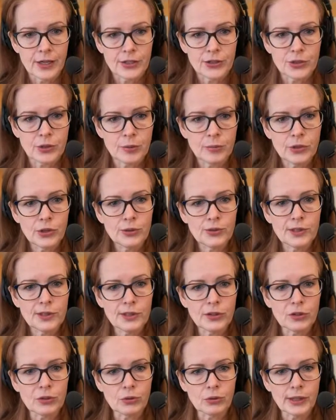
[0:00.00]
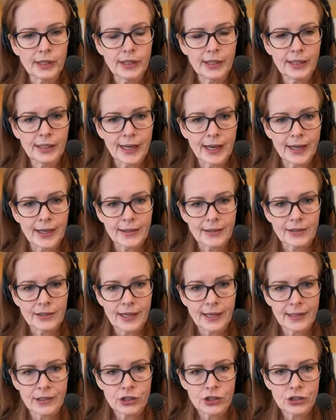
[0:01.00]
So I'm using the green as
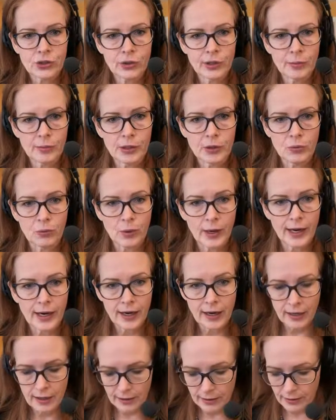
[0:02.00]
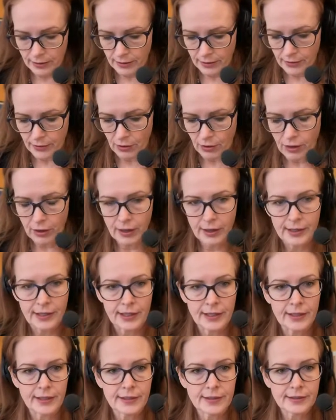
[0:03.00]
kind of showing me where the art
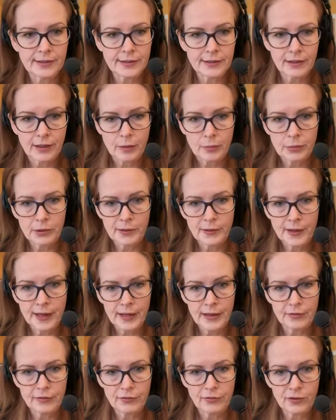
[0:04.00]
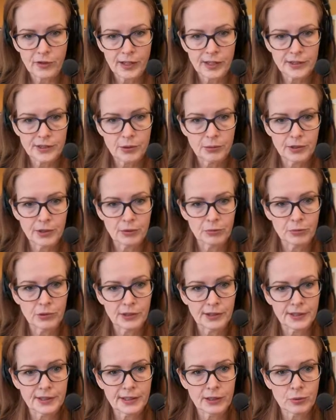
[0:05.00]
is. I'll put that in front so we can
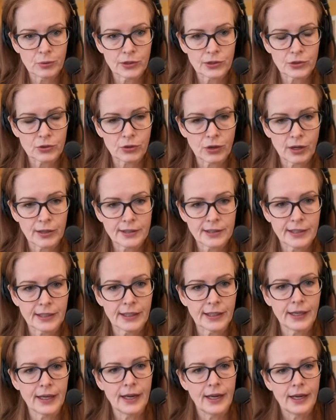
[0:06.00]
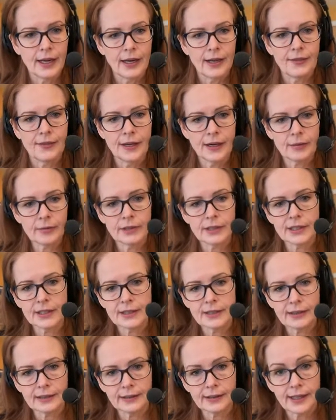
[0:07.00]
really see where it's crossing. Then I'm going to
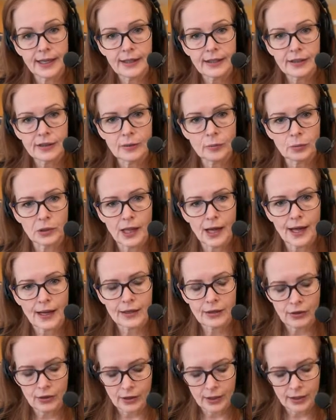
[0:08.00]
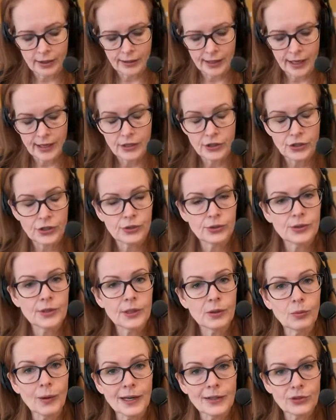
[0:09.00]
select the black art and use
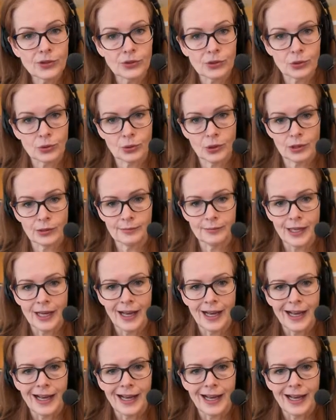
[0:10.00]
the eraser tool.